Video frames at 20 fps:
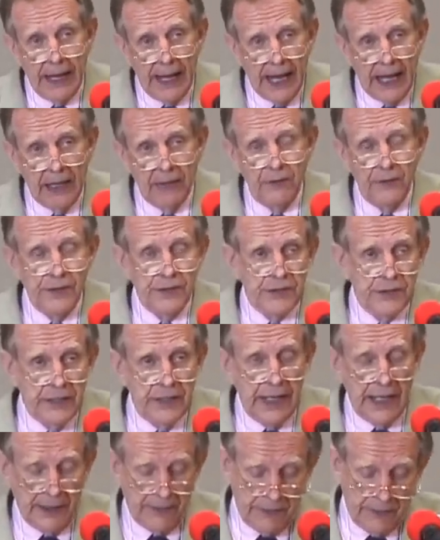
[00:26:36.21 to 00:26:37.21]
Alvin's
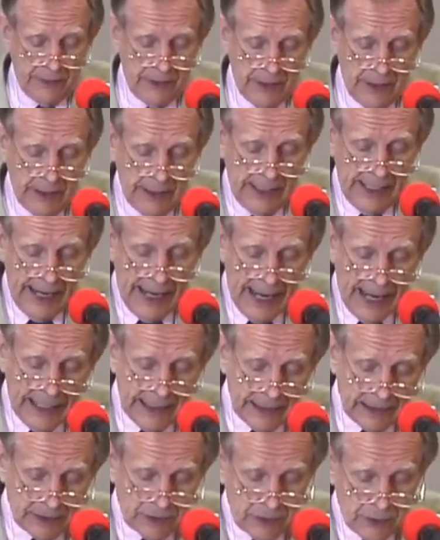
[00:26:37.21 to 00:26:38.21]
death
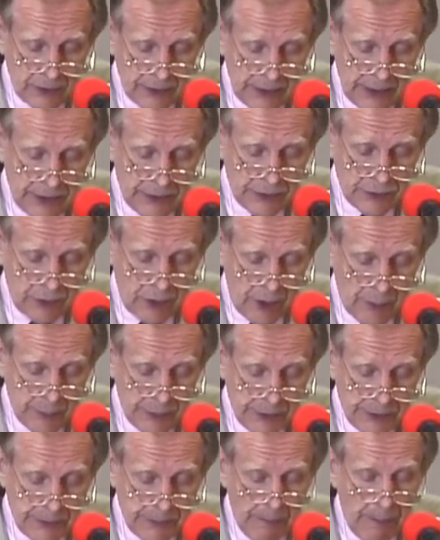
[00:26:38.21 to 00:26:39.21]
adding to these
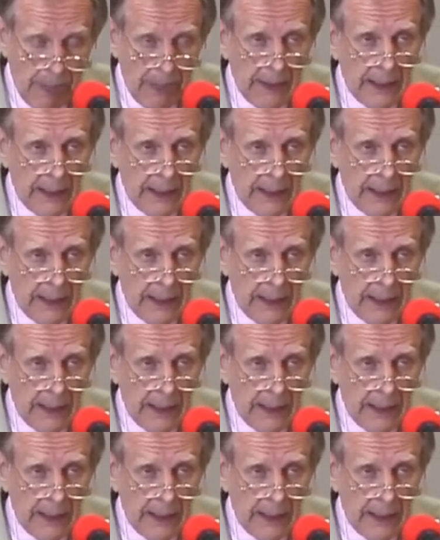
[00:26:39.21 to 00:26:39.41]
traumas.